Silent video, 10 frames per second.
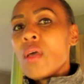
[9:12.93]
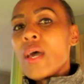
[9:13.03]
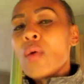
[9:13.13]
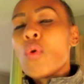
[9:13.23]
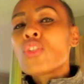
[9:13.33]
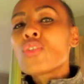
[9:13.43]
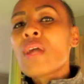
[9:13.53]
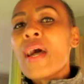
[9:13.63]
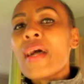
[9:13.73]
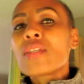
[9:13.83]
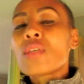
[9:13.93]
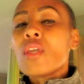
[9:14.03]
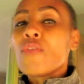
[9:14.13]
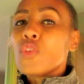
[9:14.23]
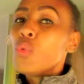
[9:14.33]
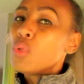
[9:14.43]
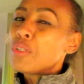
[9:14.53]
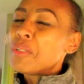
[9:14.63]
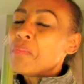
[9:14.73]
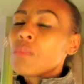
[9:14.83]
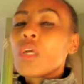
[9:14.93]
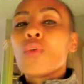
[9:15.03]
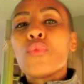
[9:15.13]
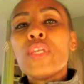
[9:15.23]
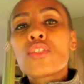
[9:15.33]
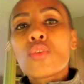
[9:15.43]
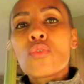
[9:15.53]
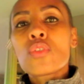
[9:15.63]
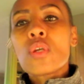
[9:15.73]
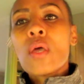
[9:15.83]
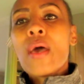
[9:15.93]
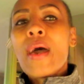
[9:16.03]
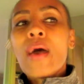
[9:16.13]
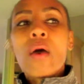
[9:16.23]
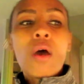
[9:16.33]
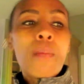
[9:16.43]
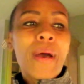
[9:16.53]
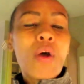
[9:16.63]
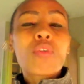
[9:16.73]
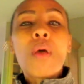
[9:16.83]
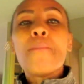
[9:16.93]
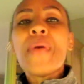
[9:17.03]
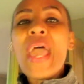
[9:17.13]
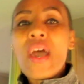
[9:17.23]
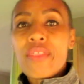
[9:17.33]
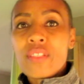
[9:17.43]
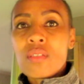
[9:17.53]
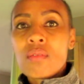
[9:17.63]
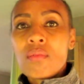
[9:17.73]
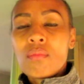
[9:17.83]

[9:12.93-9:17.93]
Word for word: And I want you guys, if you would, research about baths.